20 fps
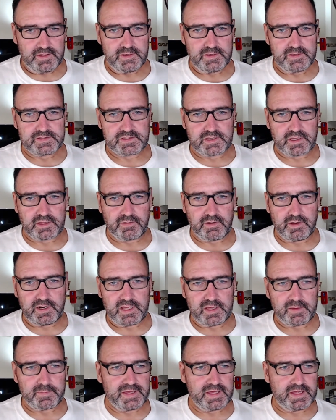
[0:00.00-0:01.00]
So they're only
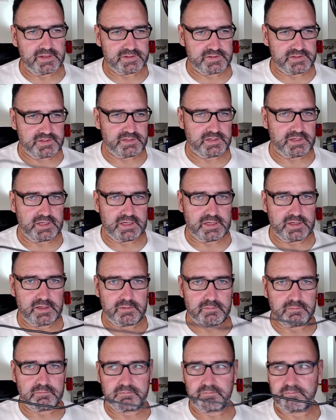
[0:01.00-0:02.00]
about
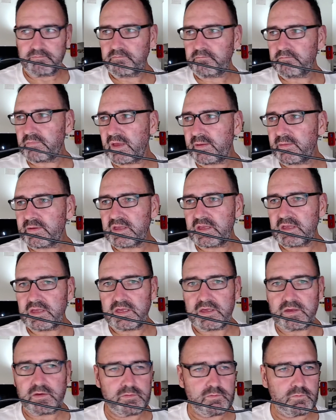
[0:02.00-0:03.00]

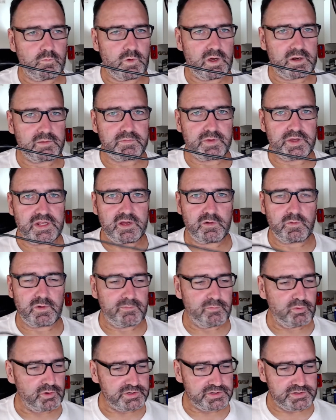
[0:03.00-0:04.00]
maybe 1 meter,
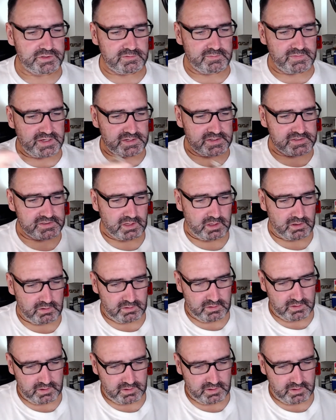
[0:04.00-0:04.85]
1.2 meters long.